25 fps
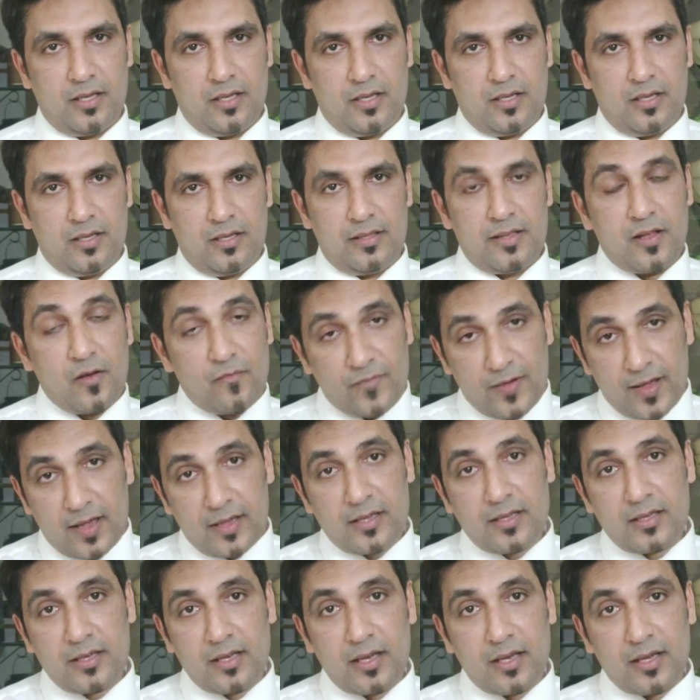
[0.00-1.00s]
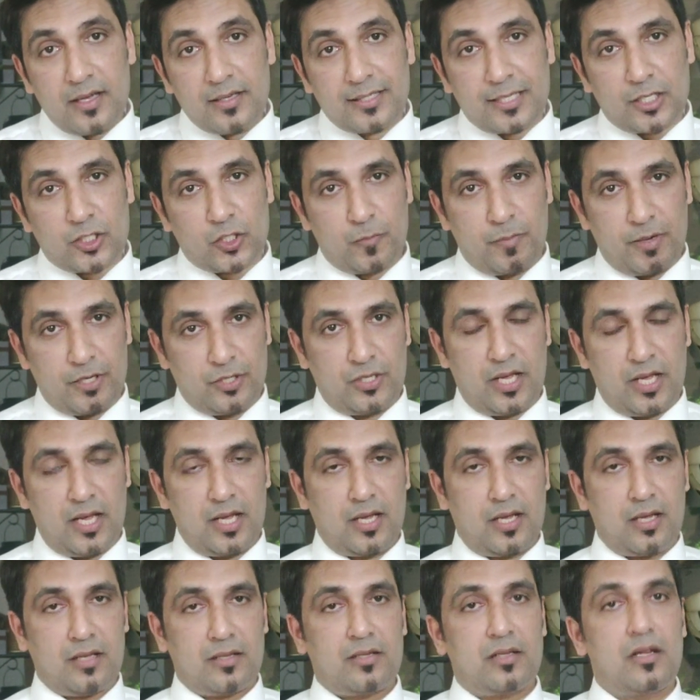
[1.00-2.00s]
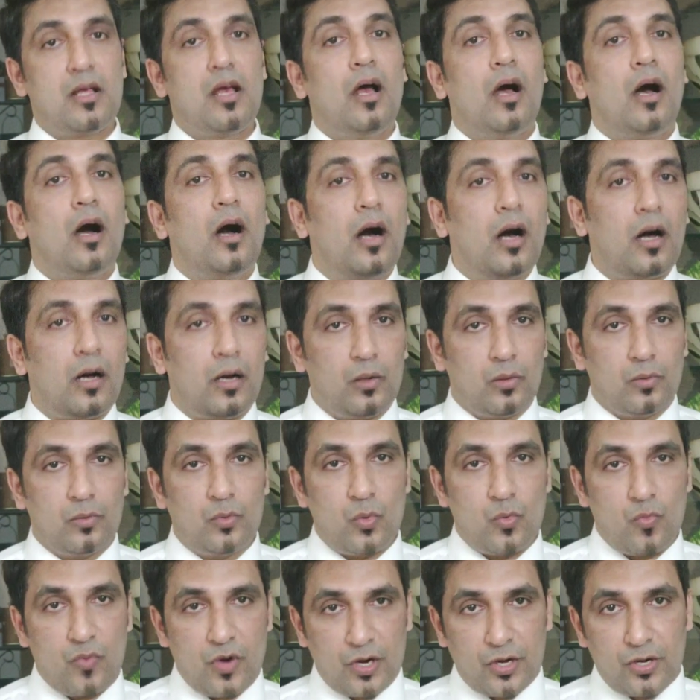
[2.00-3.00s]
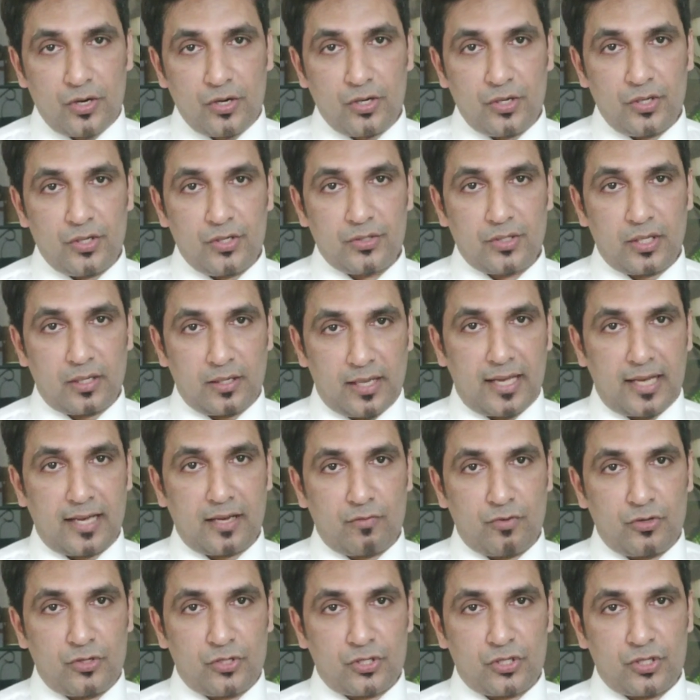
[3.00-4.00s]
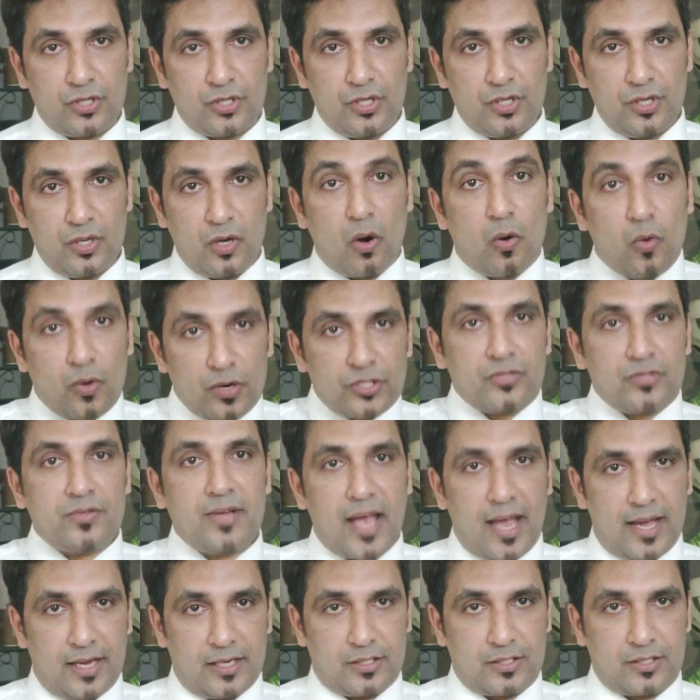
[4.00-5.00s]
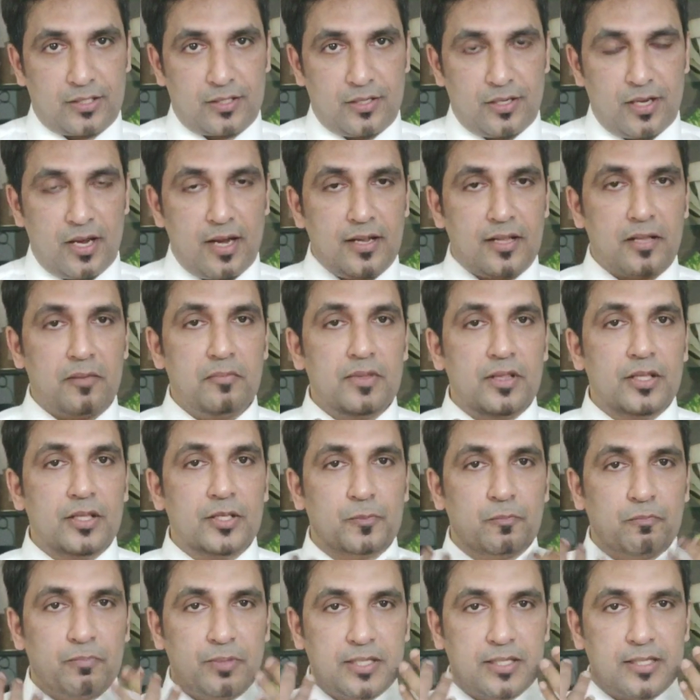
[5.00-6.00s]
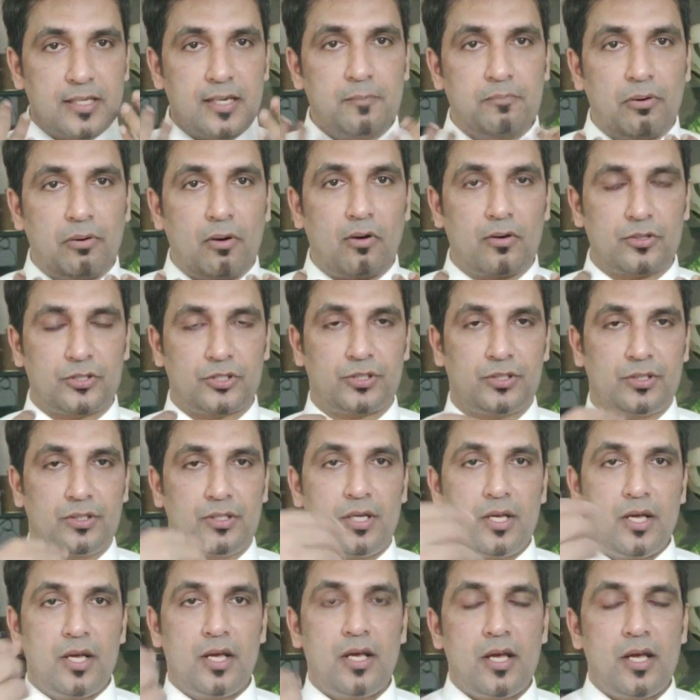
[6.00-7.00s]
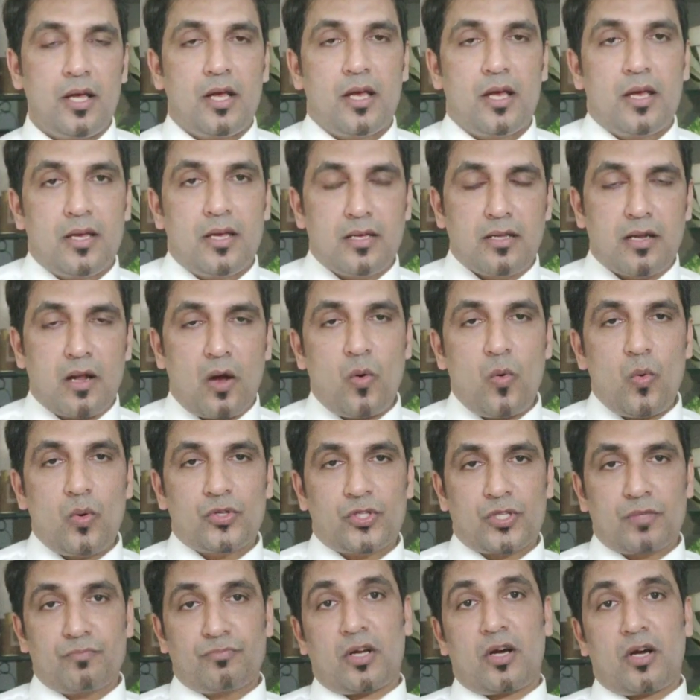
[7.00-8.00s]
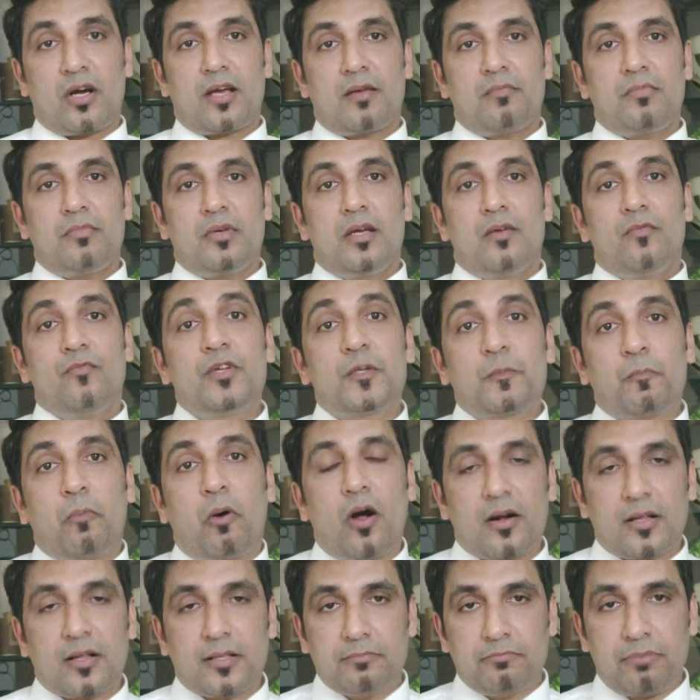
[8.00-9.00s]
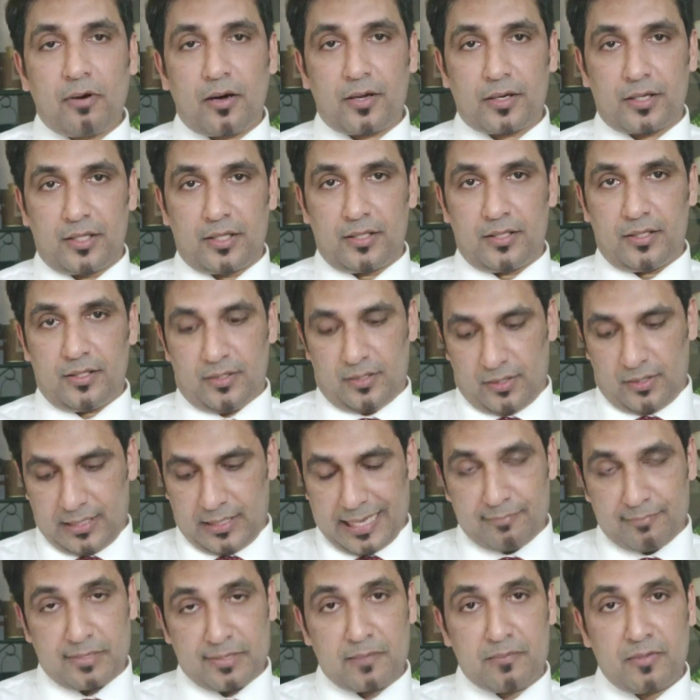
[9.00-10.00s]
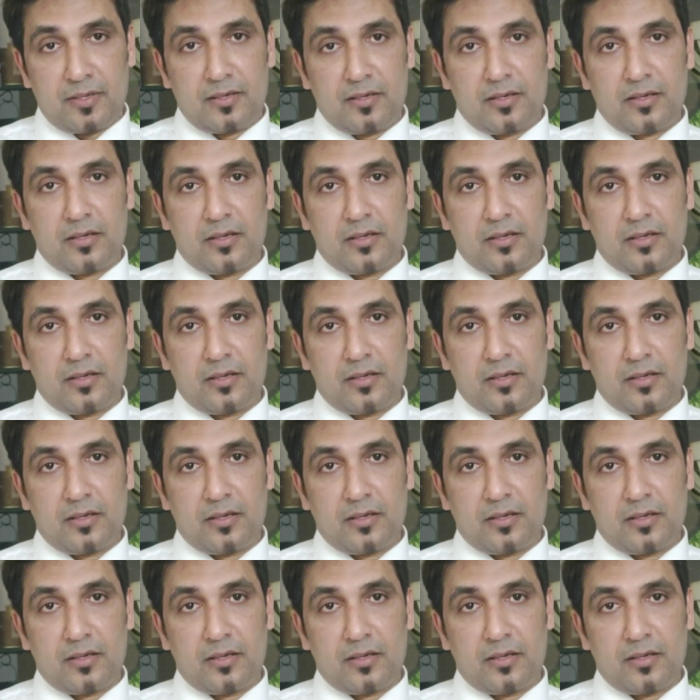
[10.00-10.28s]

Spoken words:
the way it has to be taken, where the language originates in this particular portion. Sometime which part of the body, the abdomen,